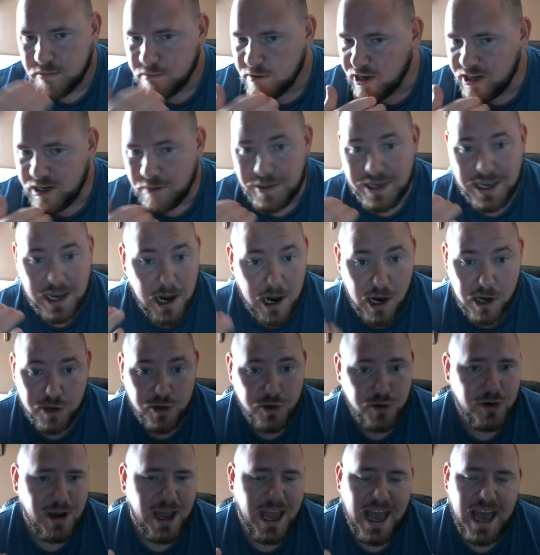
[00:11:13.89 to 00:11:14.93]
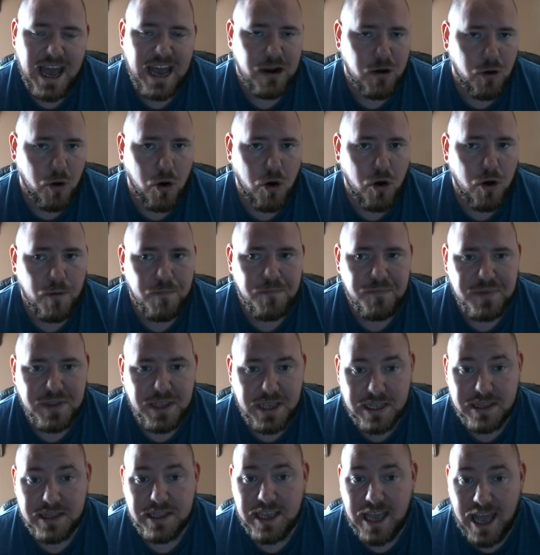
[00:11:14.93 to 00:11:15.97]
going to be uttered at all
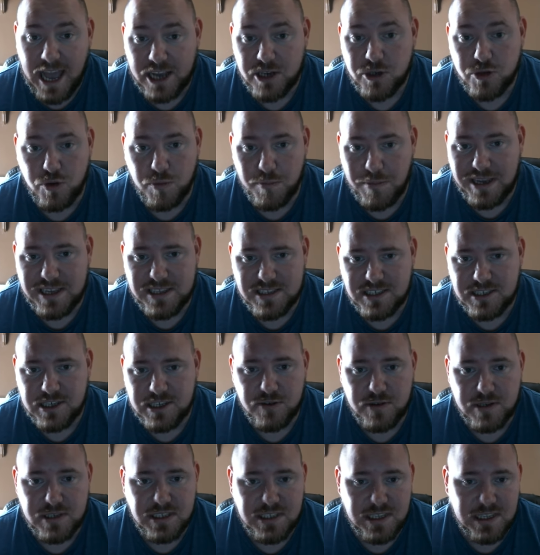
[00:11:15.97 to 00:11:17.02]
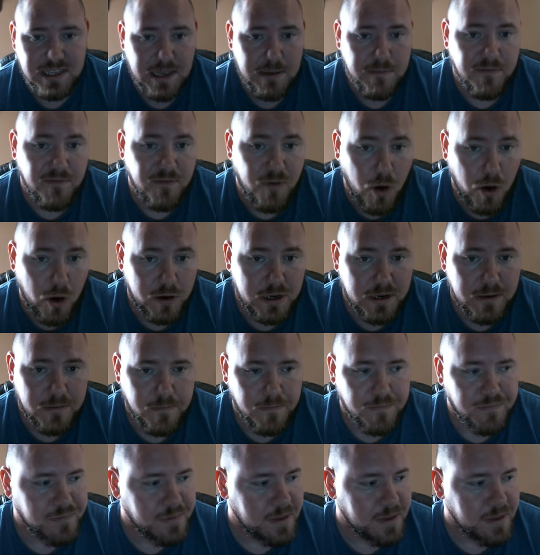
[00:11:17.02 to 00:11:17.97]
in the actual main series, the name Vana.